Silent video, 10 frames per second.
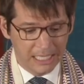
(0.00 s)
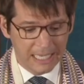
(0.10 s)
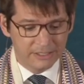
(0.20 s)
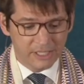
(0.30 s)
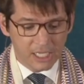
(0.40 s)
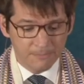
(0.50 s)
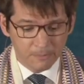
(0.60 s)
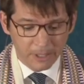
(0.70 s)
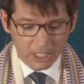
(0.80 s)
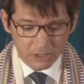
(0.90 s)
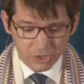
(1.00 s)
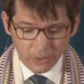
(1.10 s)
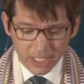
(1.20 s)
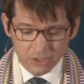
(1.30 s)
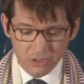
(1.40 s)
as they prepared to
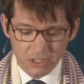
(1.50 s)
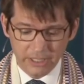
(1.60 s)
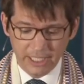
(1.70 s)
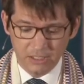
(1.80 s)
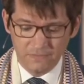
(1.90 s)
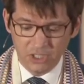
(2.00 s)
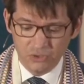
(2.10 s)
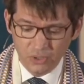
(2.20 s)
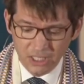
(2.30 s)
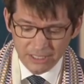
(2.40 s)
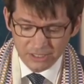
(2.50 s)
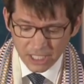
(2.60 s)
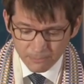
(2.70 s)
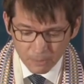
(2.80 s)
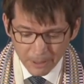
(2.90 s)
enter the land of Israel, as they
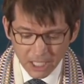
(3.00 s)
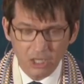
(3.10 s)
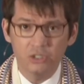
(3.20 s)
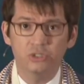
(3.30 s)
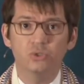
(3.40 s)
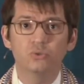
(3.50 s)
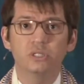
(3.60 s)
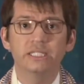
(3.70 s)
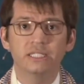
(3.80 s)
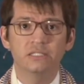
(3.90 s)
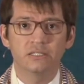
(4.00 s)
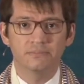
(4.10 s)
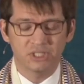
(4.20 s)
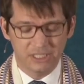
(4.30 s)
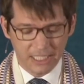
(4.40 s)
prepared to lead
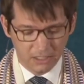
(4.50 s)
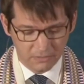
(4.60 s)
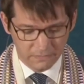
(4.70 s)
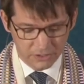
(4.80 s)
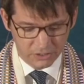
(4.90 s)
themselves.